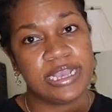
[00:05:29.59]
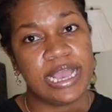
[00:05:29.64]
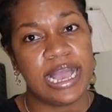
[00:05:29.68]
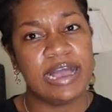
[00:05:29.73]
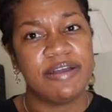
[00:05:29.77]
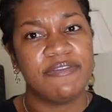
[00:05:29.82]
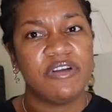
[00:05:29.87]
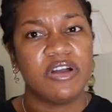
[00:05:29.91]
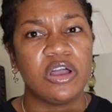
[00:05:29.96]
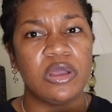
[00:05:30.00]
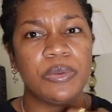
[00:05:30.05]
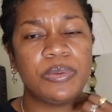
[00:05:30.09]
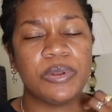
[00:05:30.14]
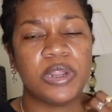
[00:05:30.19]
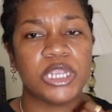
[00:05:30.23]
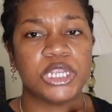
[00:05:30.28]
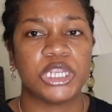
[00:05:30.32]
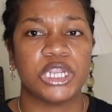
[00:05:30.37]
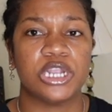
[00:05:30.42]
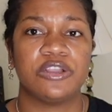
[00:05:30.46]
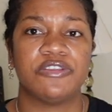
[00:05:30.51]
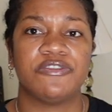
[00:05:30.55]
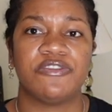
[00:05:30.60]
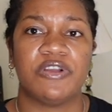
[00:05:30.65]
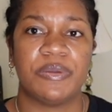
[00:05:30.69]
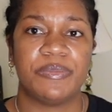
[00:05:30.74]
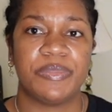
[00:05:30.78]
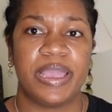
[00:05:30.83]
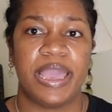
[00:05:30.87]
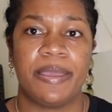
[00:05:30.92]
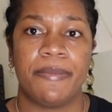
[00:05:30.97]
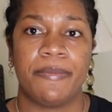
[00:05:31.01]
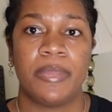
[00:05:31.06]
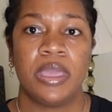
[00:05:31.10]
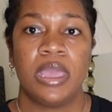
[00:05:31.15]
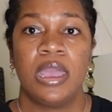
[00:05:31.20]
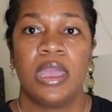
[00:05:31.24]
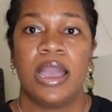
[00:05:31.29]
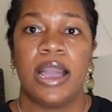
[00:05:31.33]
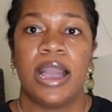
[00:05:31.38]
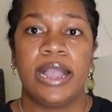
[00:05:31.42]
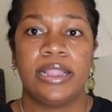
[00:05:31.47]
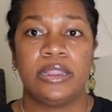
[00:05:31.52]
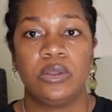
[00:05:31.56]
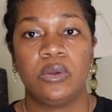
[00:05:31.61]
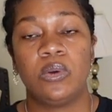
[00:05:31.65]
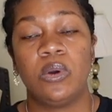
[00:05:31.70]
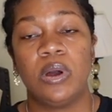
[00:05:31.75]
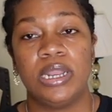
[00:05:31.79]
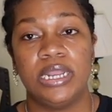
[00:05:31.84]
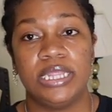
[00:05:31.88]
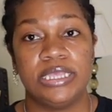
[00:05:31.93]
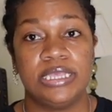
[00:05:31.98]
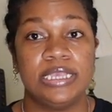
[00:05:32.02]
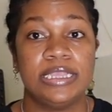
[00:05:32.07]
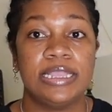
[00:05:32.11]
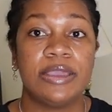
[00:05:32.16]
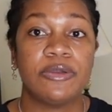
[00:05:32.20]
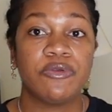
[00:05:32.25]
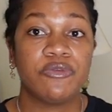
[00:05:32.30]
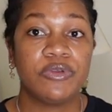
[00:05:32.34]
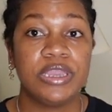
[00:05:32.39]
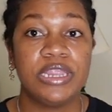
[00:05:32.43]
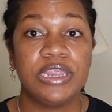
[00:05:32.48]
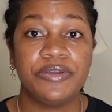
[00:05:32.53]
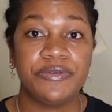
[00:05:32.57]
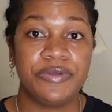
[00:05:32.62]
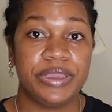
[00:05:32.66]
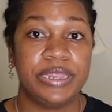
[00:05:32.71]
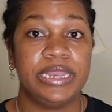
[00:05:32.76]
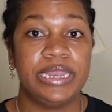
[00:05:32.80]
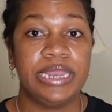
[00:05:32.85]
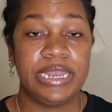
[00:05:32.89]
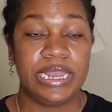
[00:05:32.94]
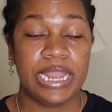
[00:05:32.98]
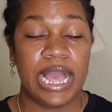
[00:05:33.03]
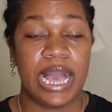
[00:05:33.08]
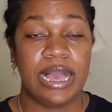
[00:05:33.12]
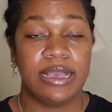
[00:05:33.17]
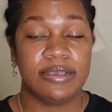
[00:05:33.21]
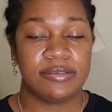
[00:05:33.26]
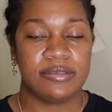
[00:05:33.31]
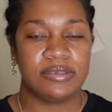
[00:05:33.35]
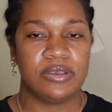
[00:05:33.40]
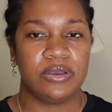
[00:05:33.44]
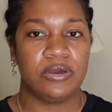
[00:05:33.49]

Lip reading: I have a couple of shirts from them and the quality, they really, really last.